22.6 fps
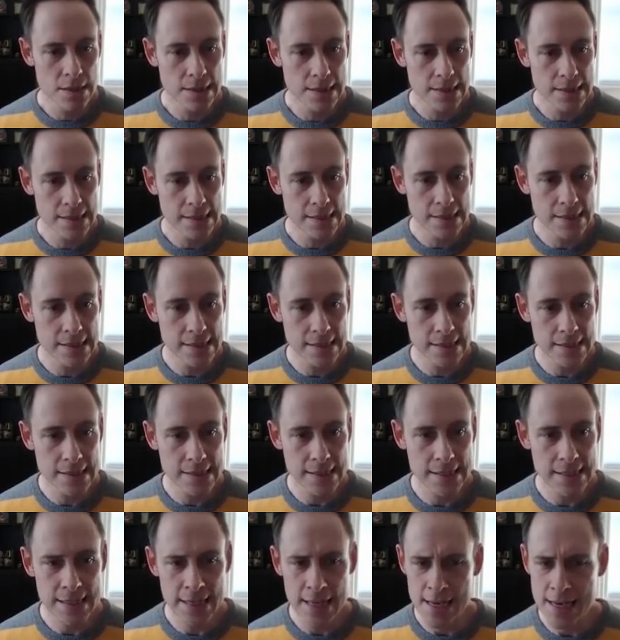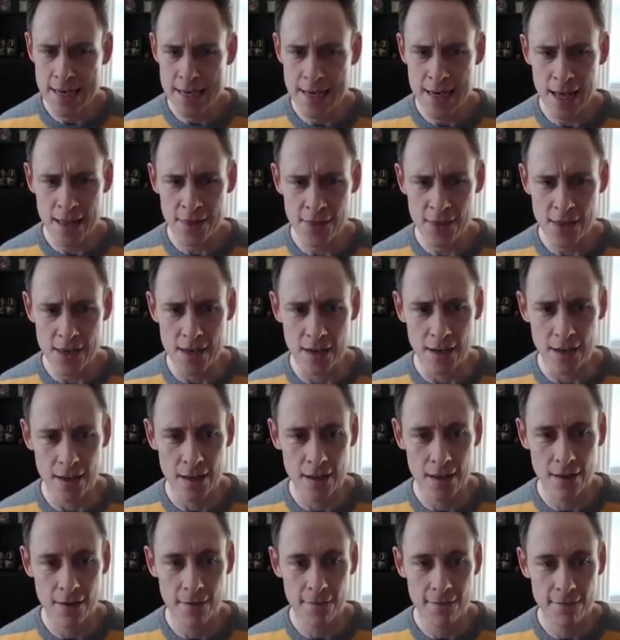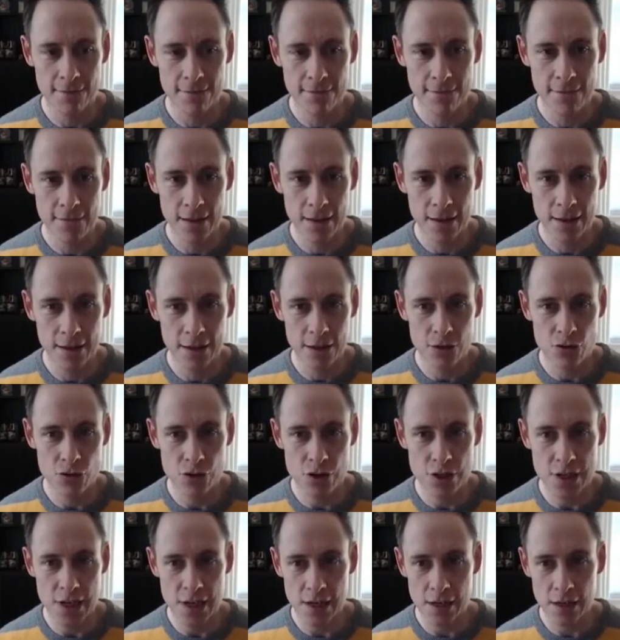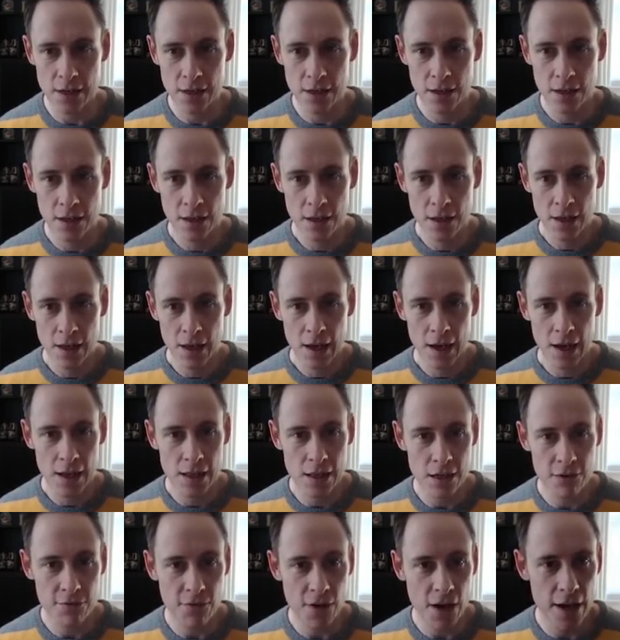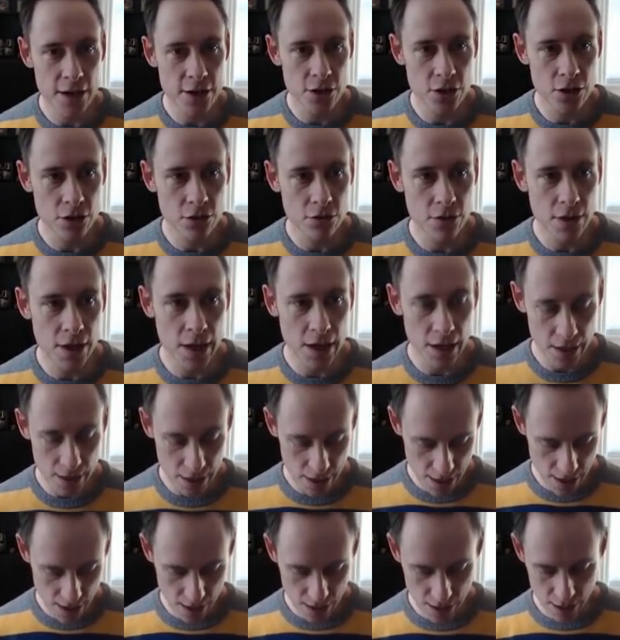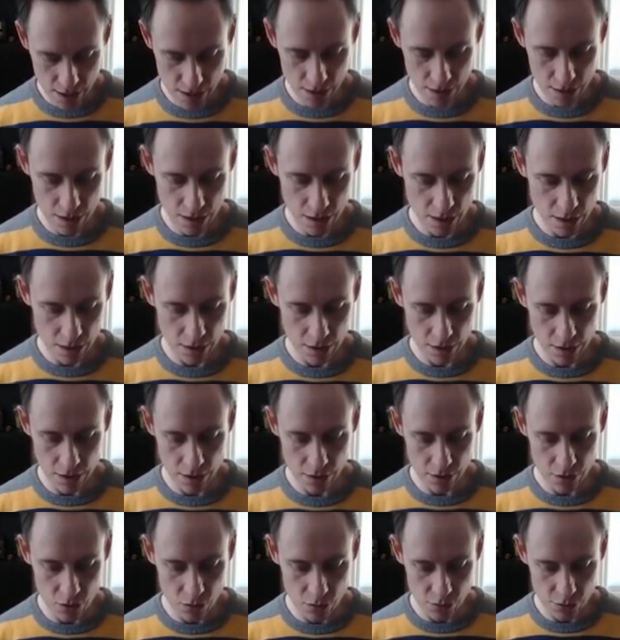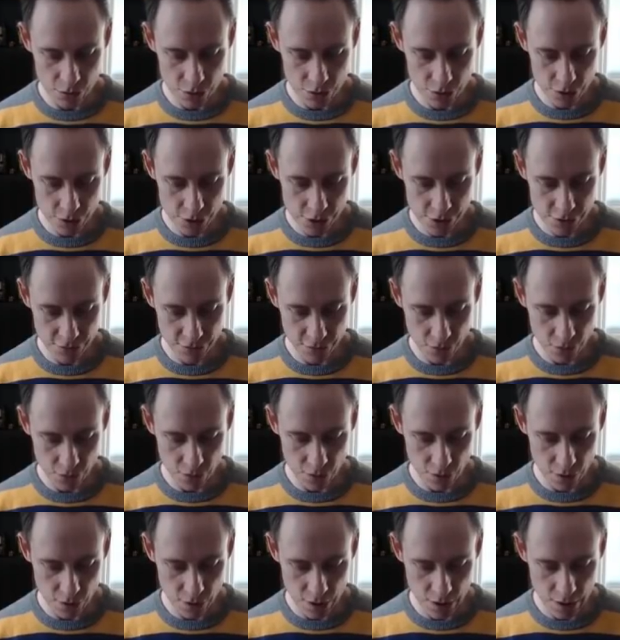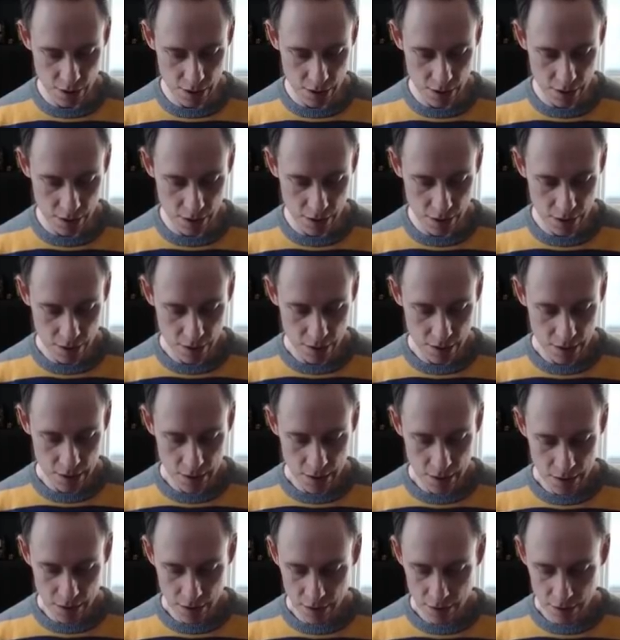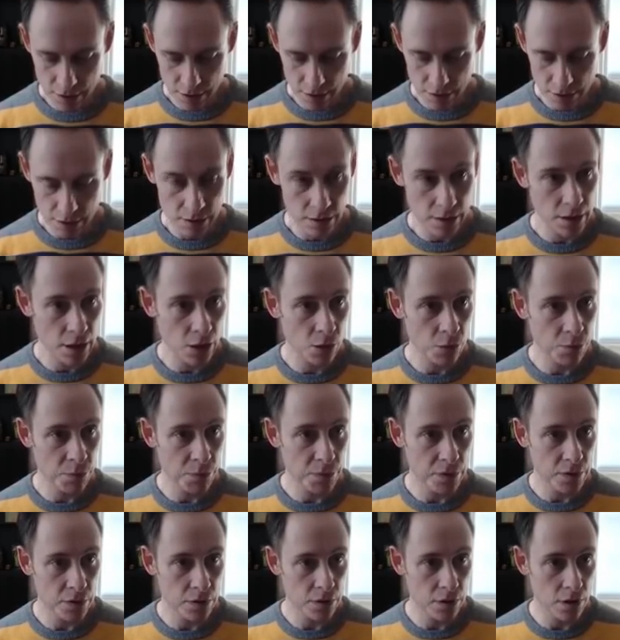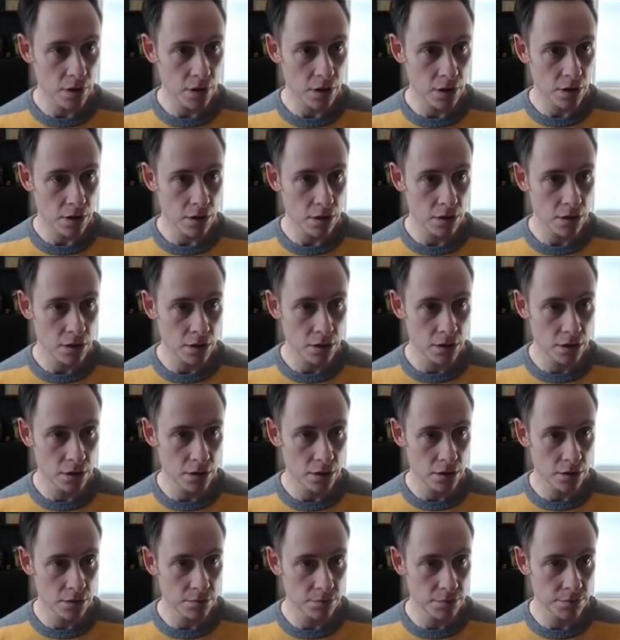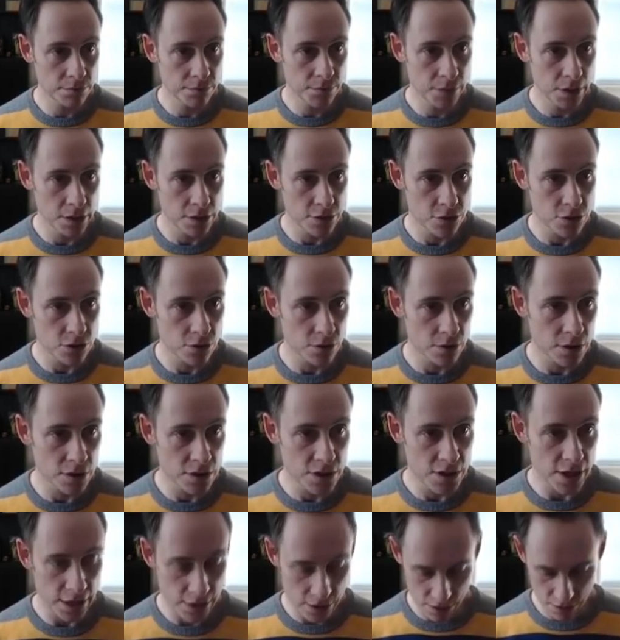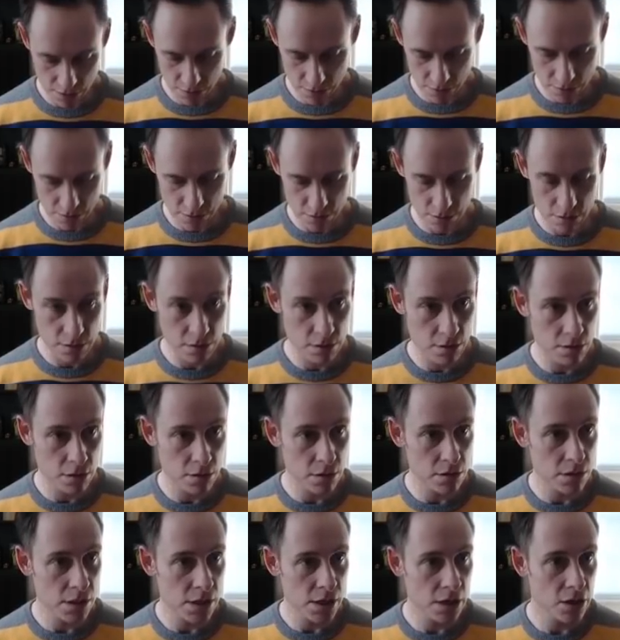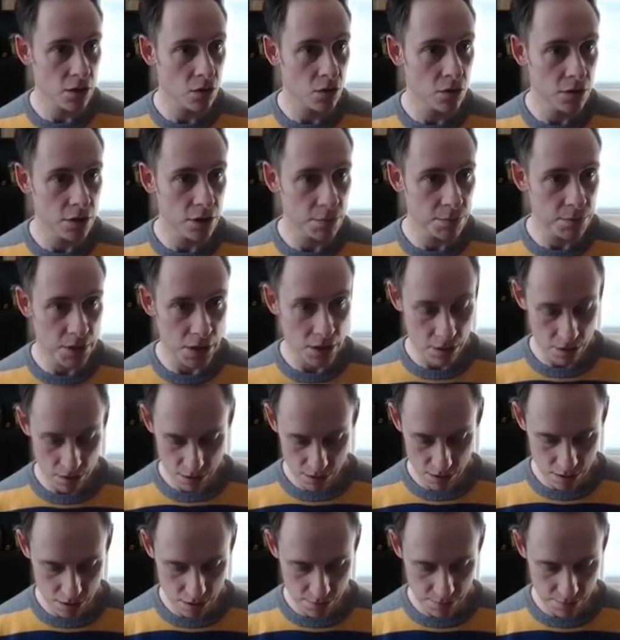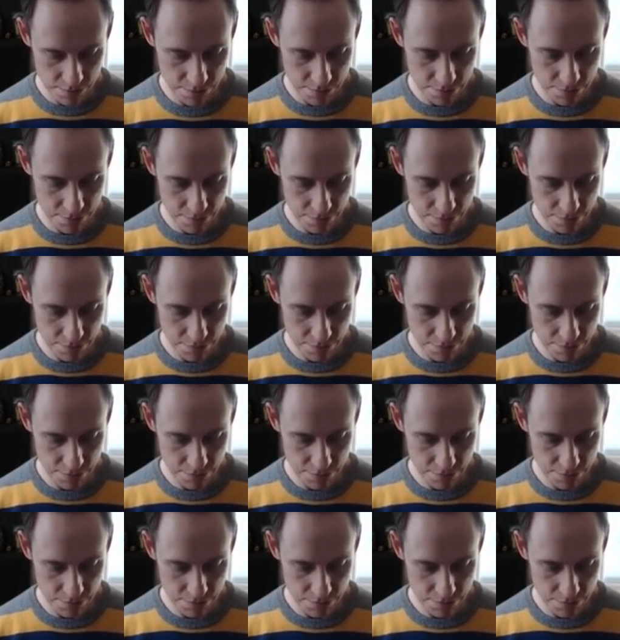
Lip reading: Nothing interesting. And then if I do a Google search for Yelp.com, let's do a site calling Yelp.com.